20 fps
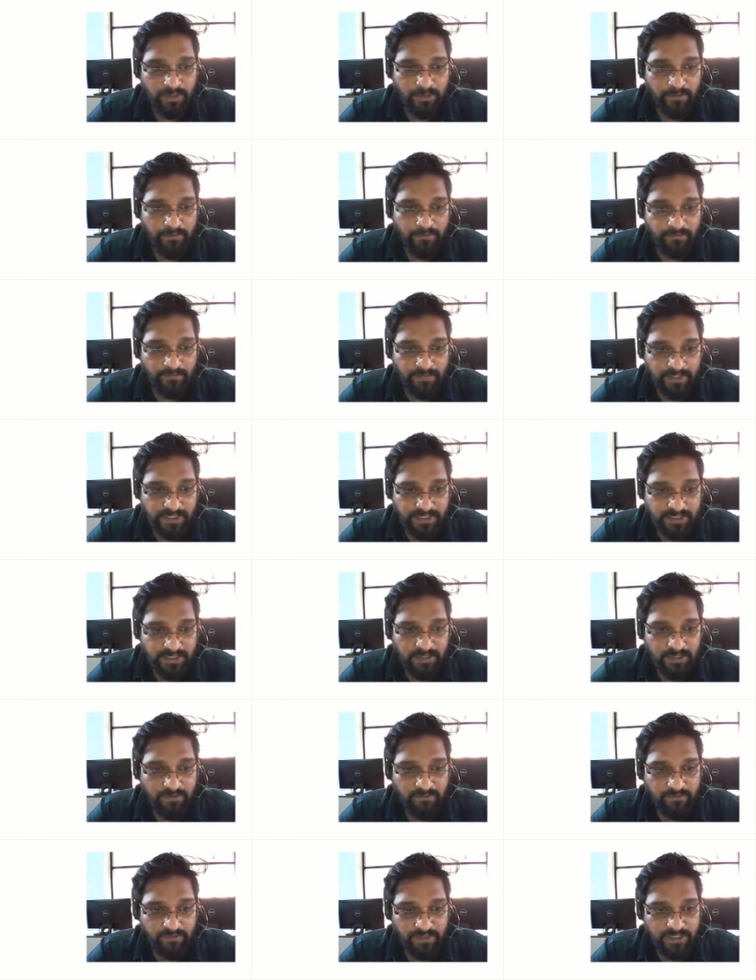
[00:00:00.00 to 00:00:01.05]
First
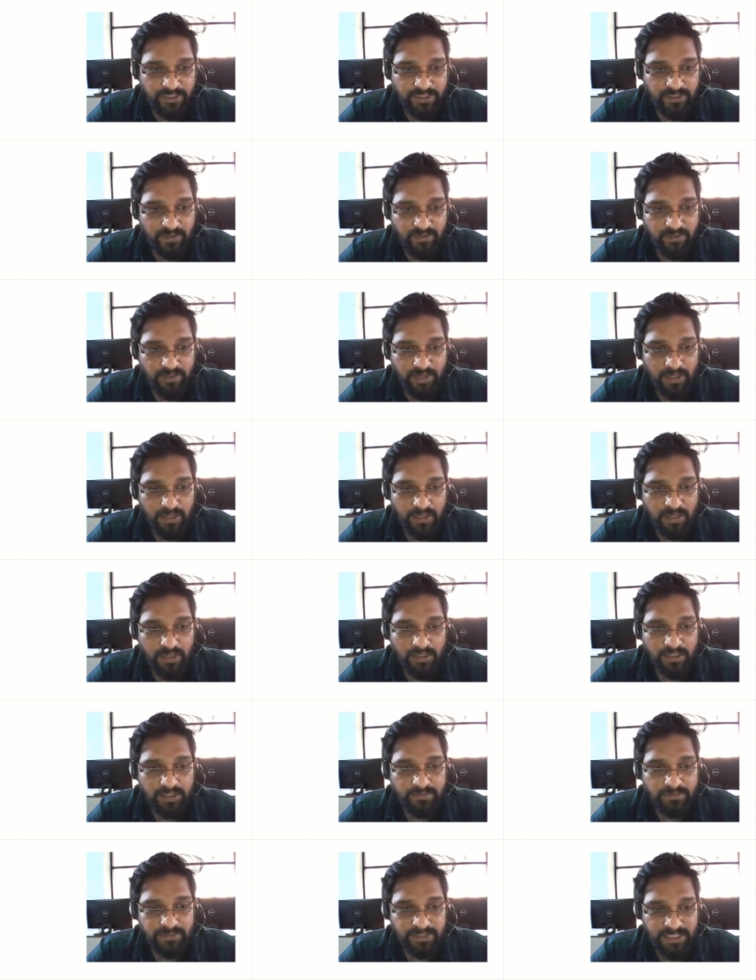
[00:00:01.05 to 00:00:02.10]
in, first out
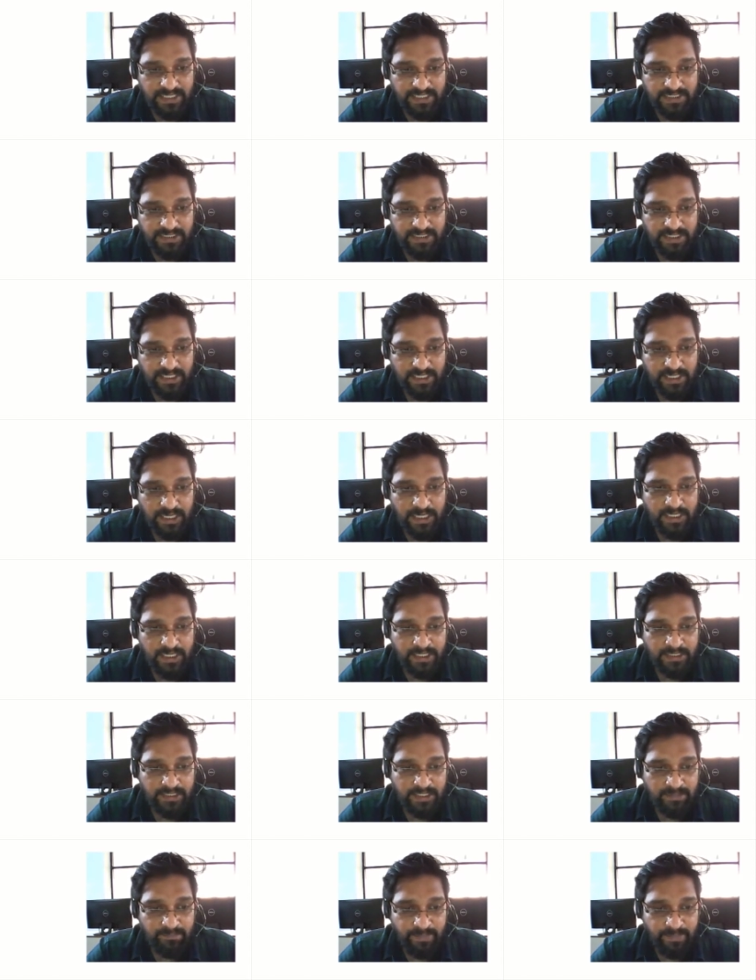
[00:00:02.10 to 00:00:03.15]
algorithm says that
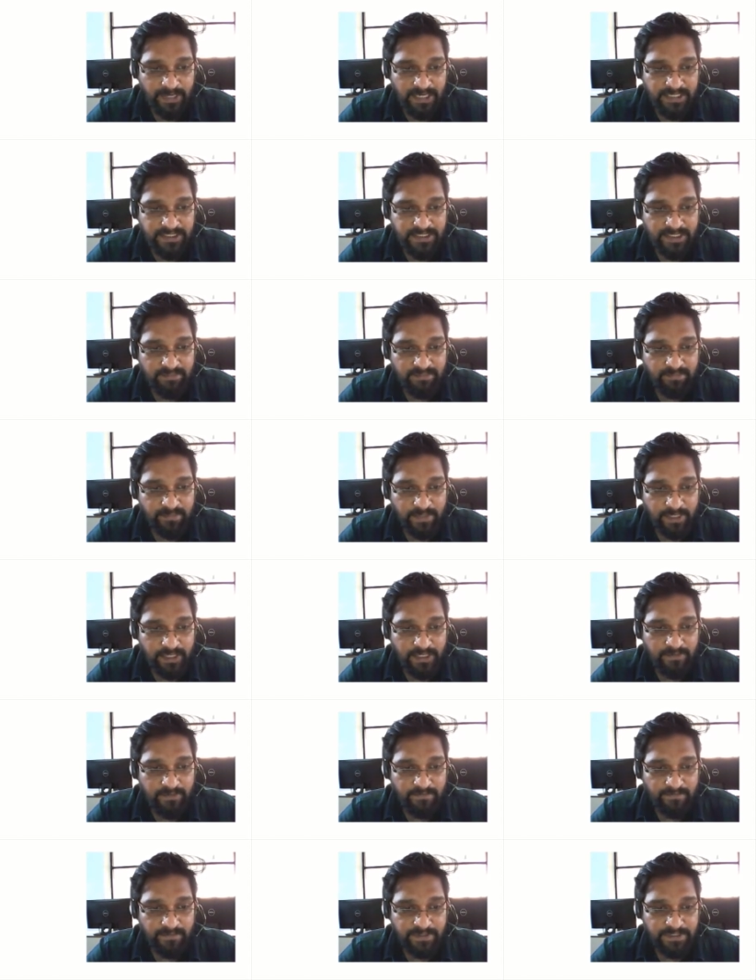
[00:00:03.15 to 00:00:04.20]
the page number
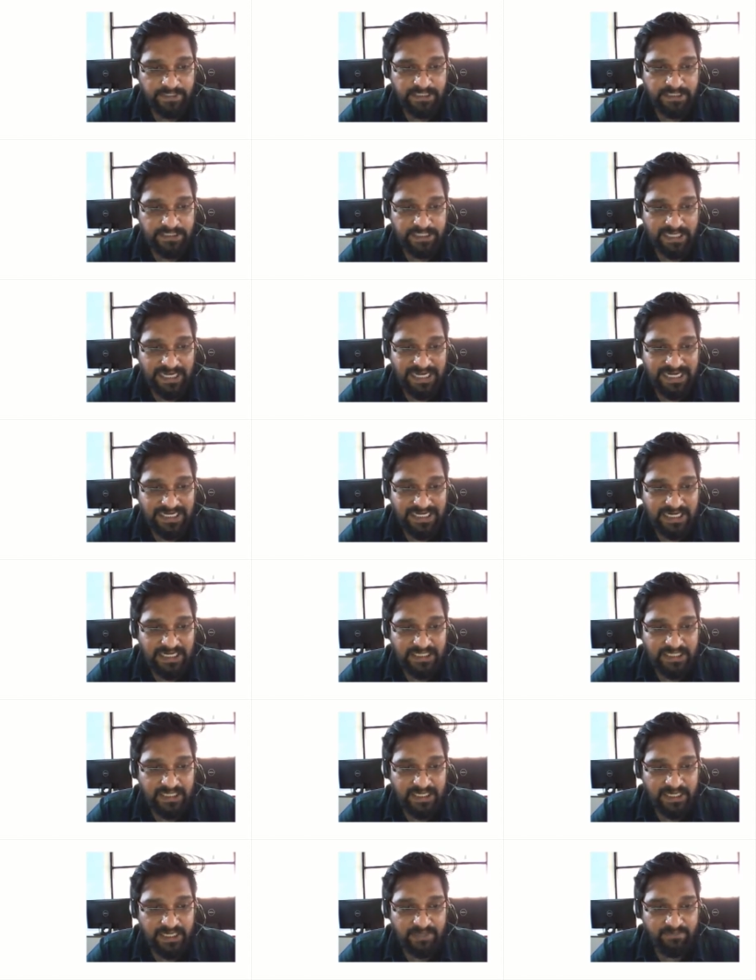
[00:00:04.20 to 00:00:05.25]
which has entered
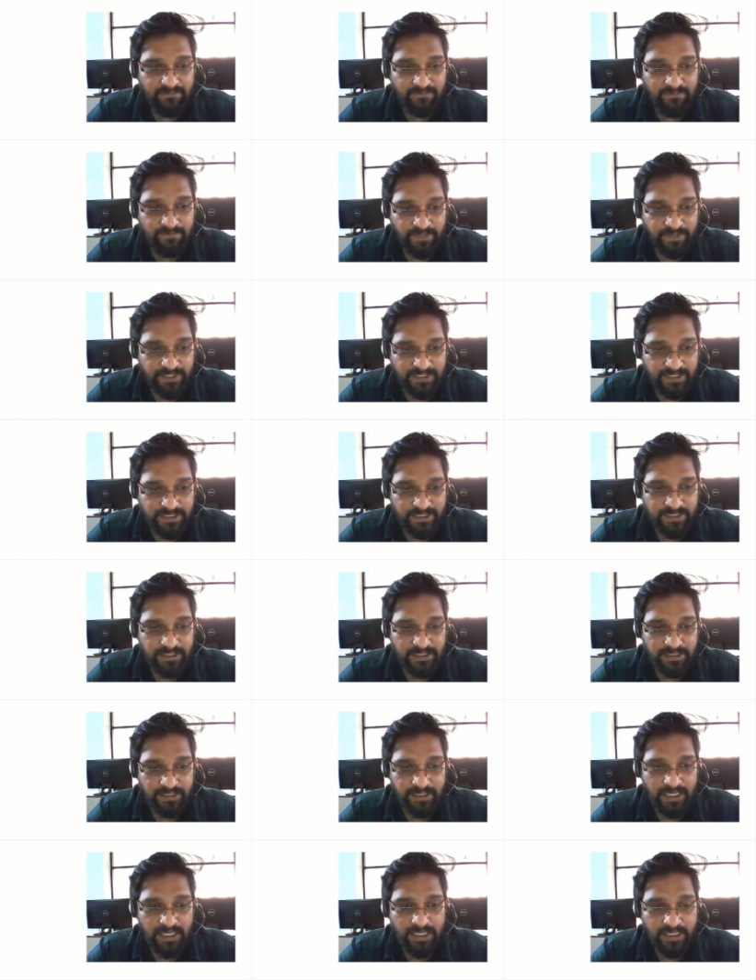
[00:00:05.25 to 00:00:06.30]
the RAM first,
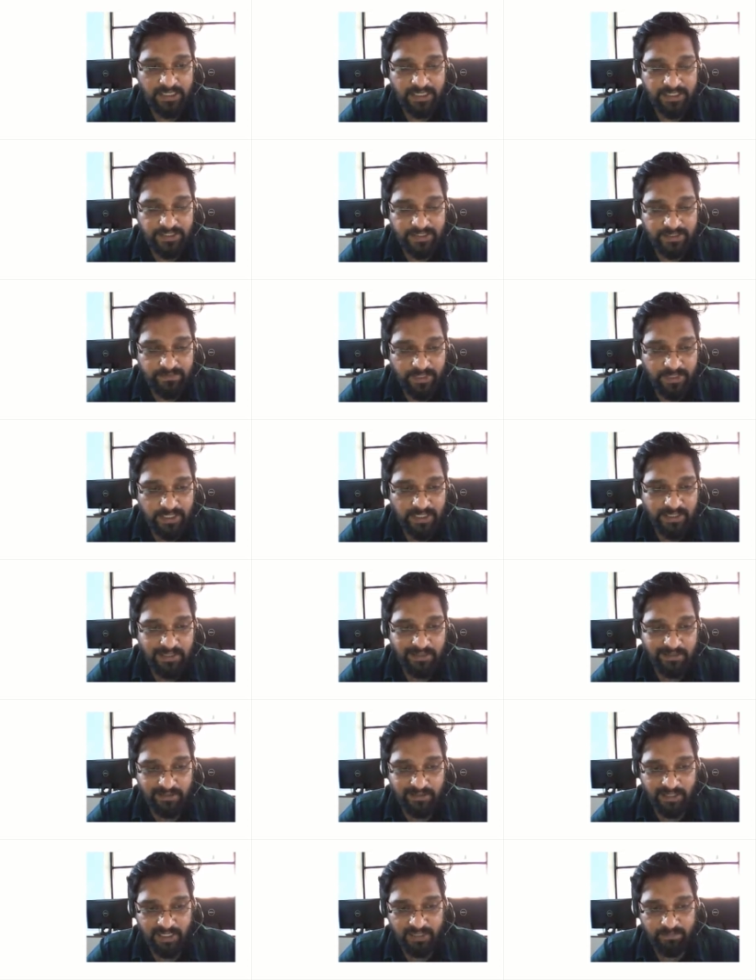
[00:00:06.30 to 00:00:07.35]
that needs to be
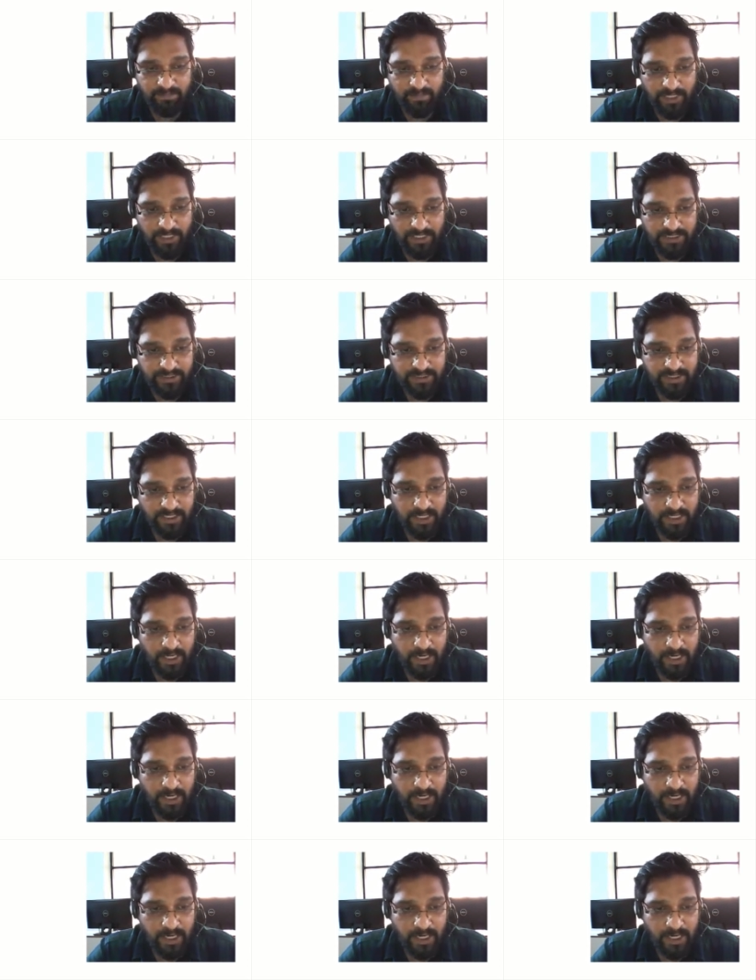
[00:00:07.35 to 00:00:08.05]
replaced.